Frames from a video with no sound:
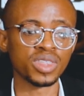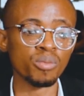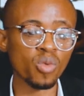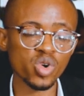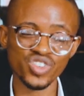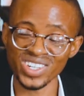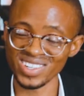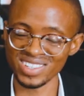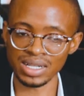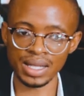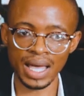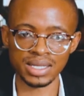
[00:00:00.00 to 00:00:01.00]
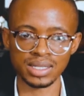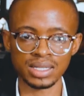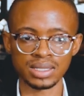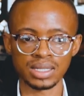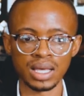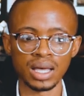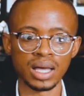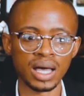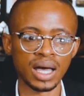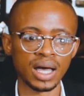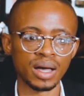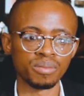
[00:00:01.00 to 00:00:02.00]
the more traditional assets,
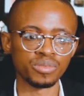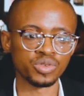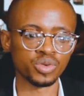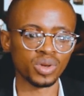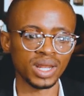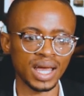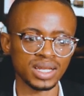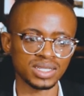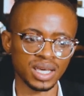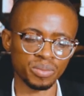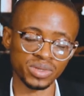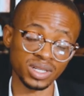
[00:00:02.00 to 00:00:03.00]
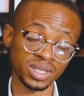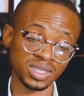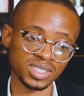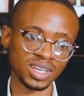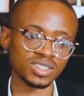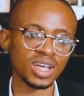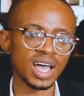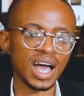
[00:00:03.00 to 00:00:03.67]
uh, you know, land capital and such,